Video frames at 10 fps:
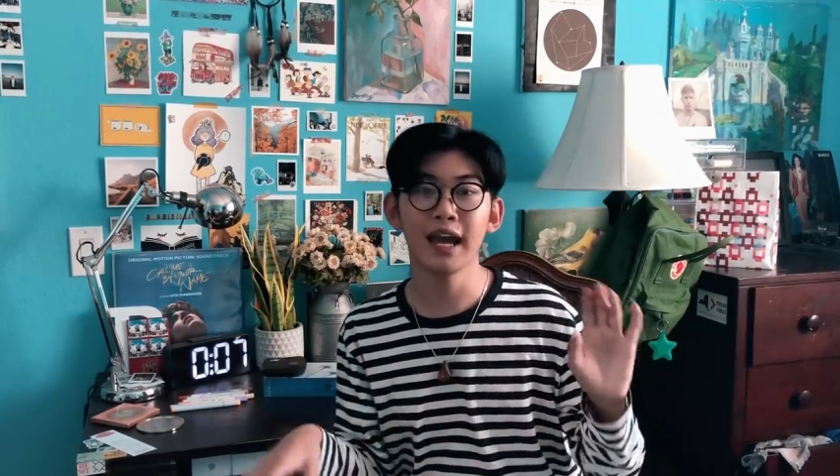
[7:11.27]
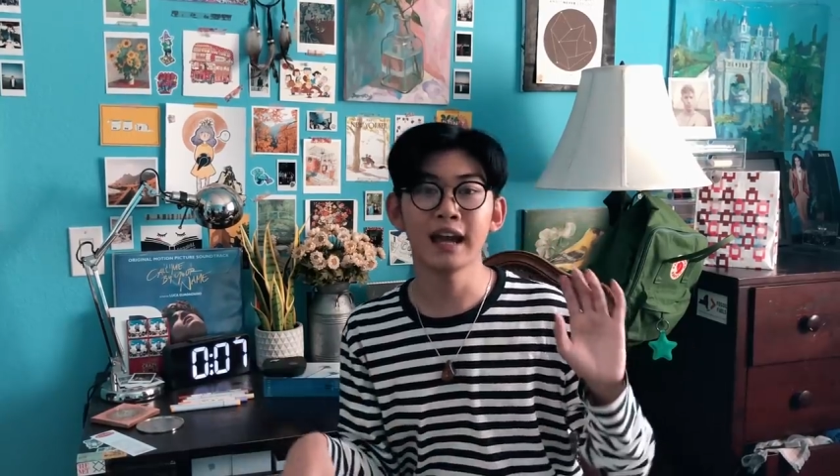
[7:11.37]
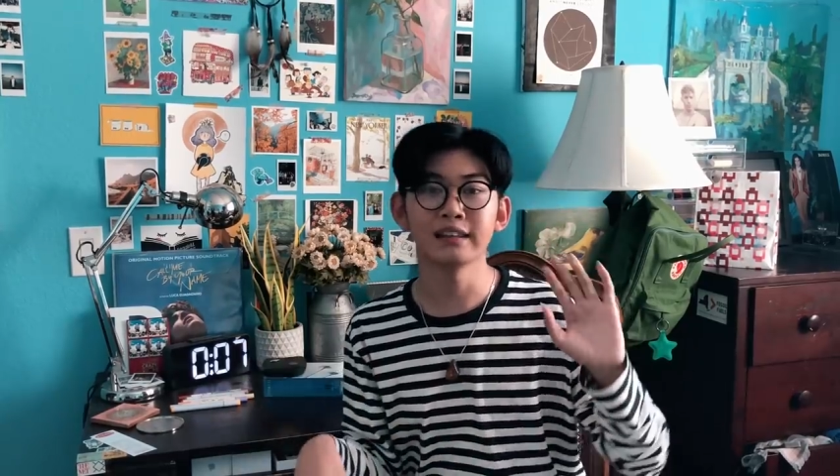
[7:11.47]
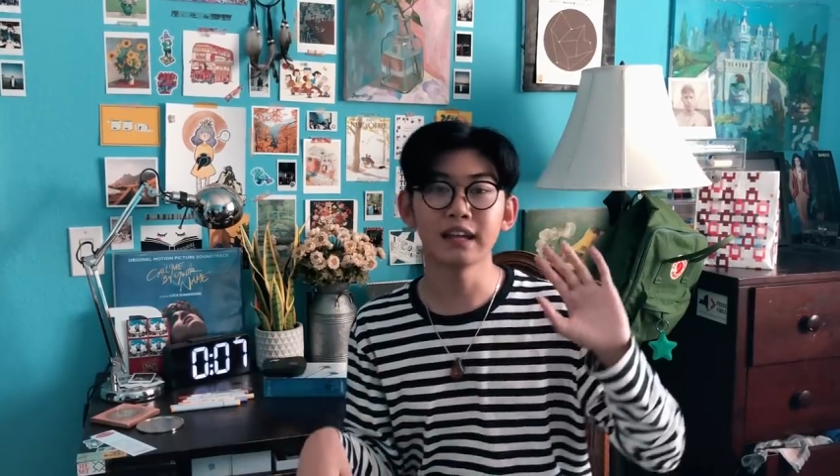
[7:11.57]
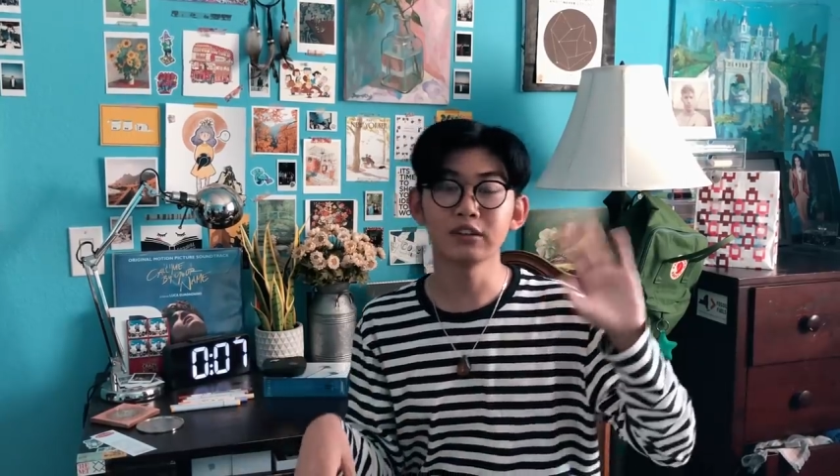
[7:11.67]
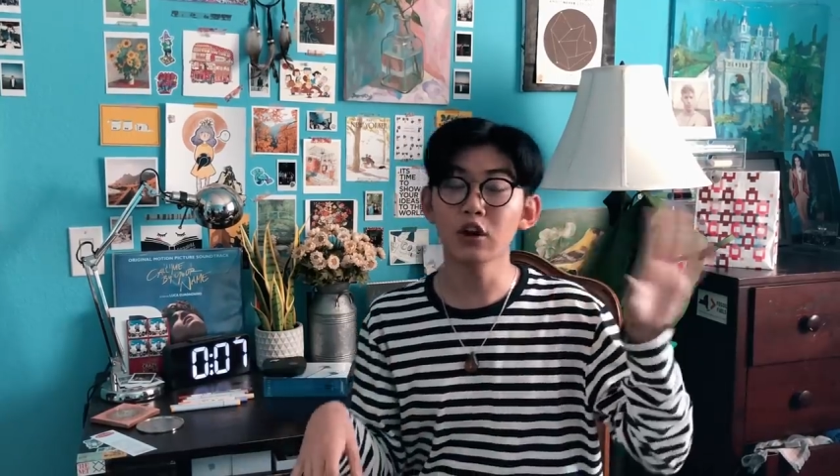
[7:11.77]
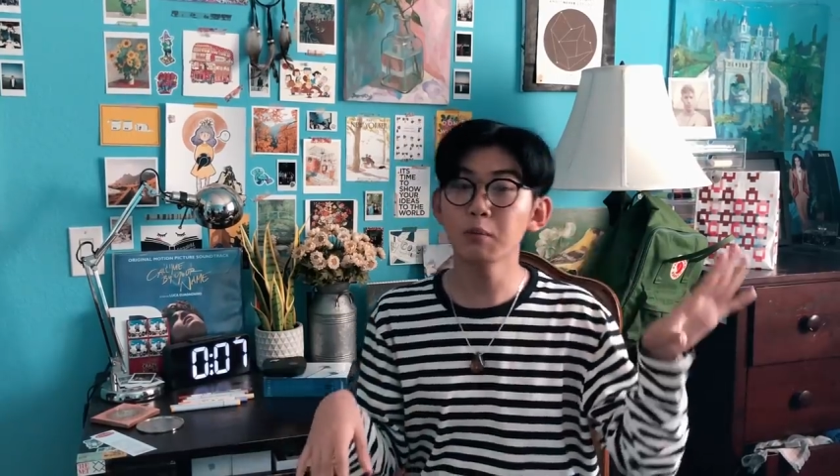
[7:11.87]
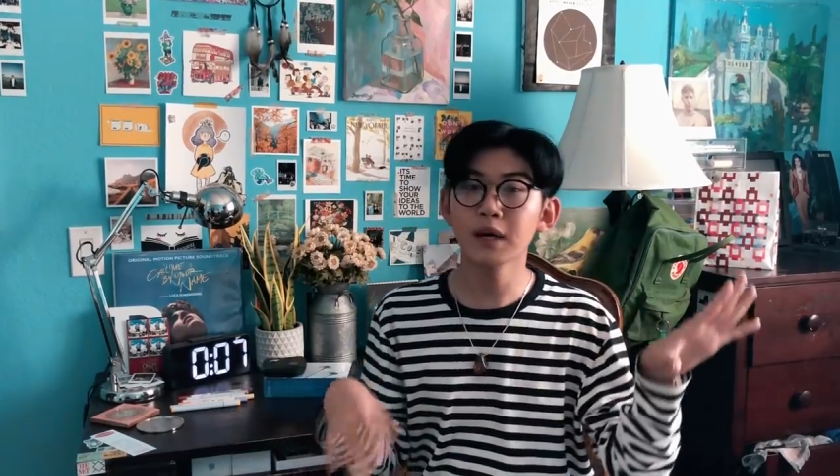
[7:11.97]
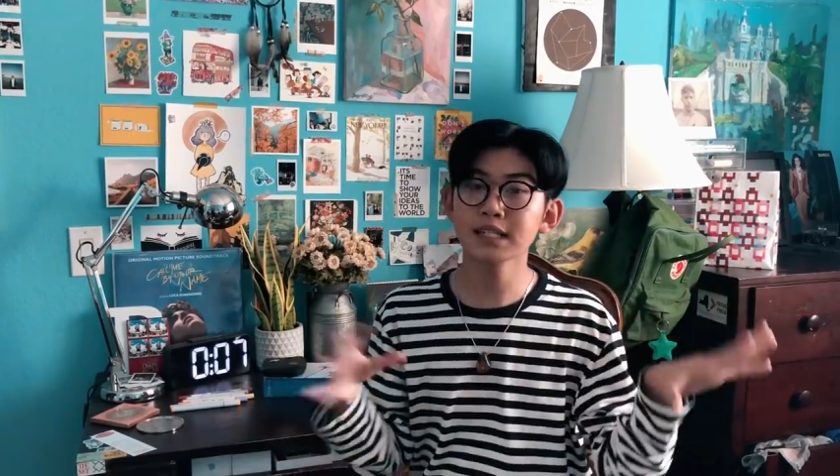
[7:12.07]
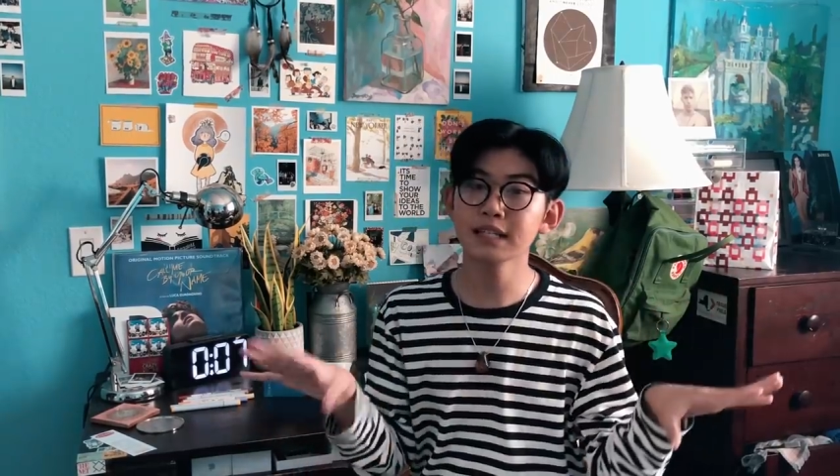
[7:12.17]
and like
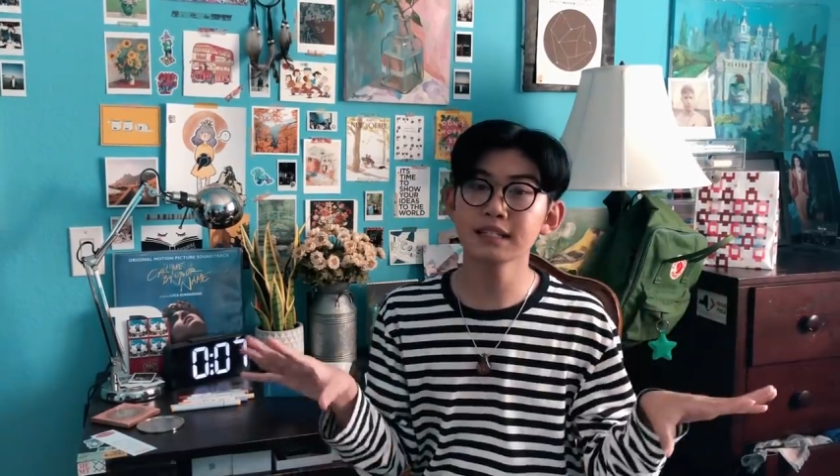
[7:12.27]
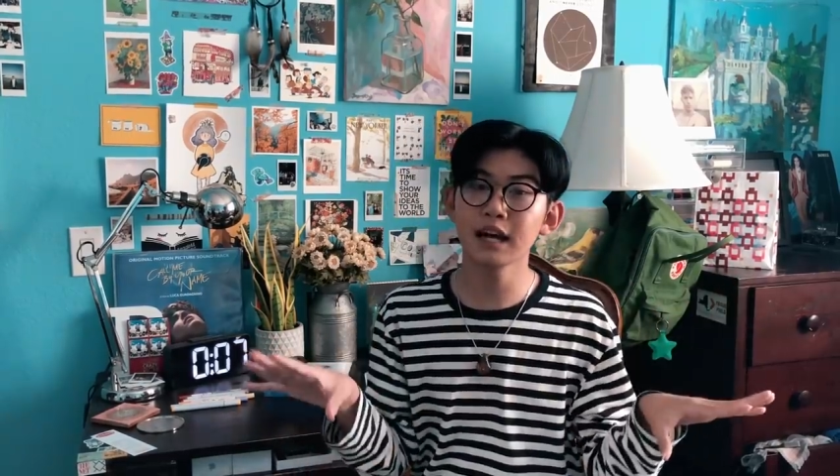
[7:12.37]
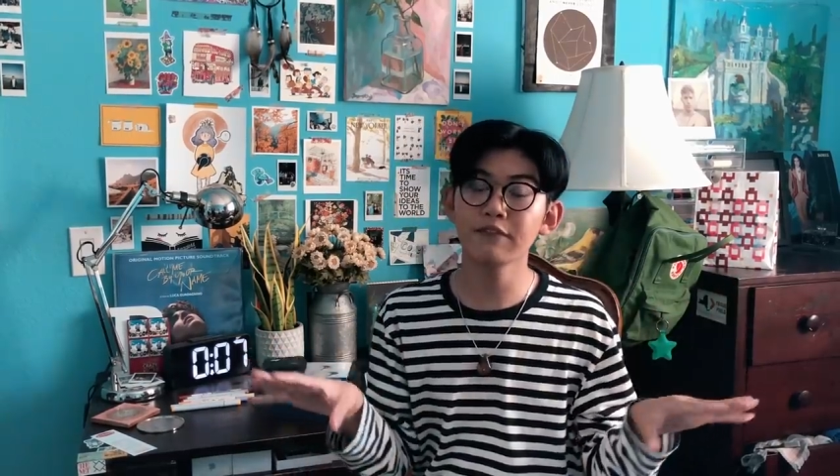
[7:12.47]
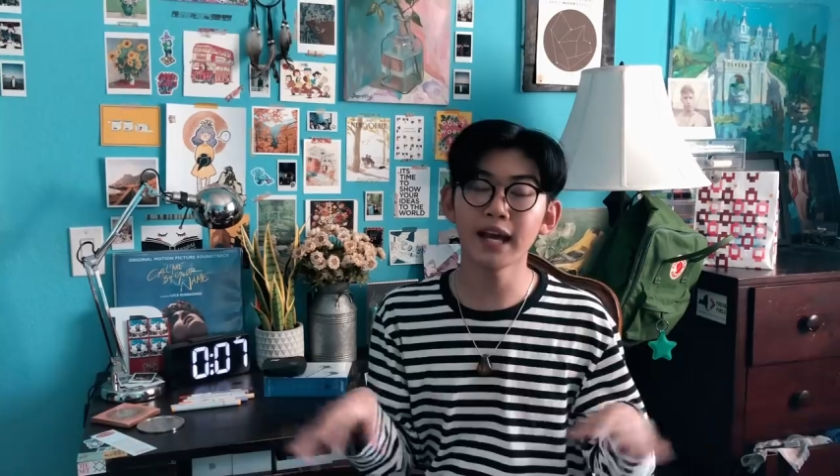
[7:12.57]
notebooks and stuff.